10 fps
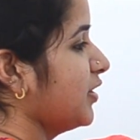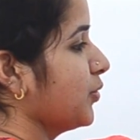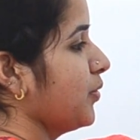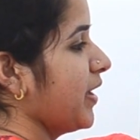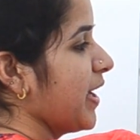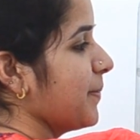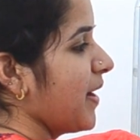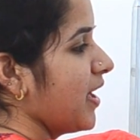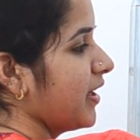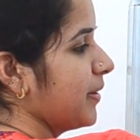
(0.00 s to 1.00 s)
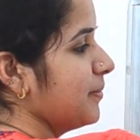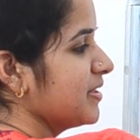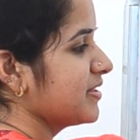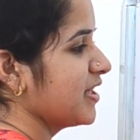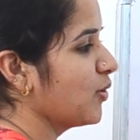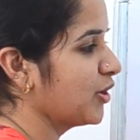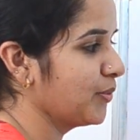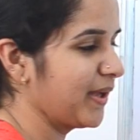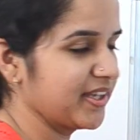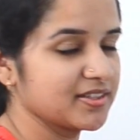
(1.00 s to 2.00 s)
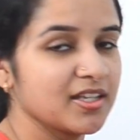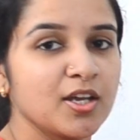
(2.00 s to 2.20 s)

to A power M is equal to X.